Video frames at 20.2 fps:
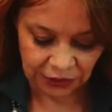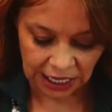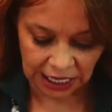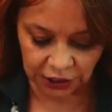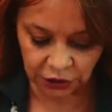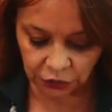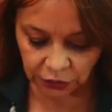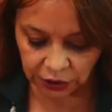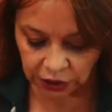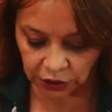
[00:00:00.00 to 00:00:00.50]

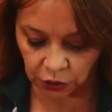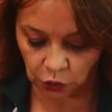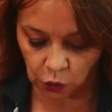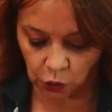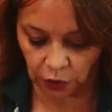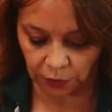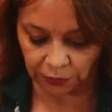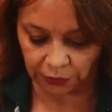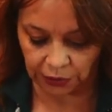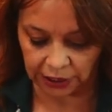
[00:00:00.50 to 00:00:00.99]
and you can
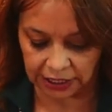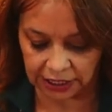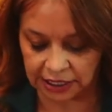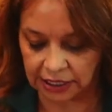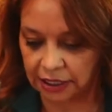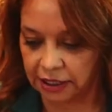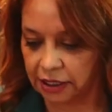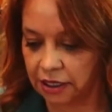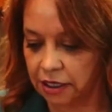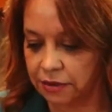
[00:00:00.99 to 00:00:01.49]
incorporate
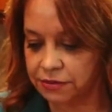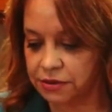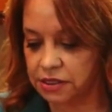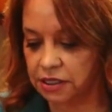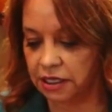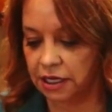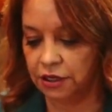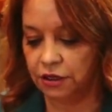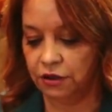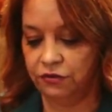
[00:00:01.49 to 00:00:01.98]
it. It comes
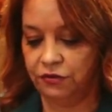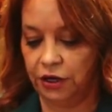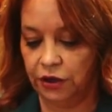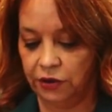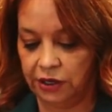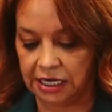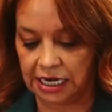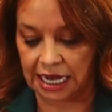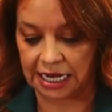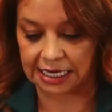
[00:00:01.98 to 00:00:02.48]
together
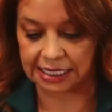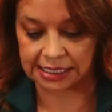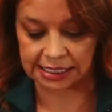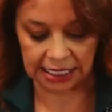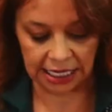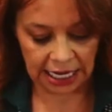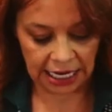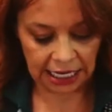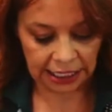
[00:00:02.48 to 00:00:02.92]
very nice.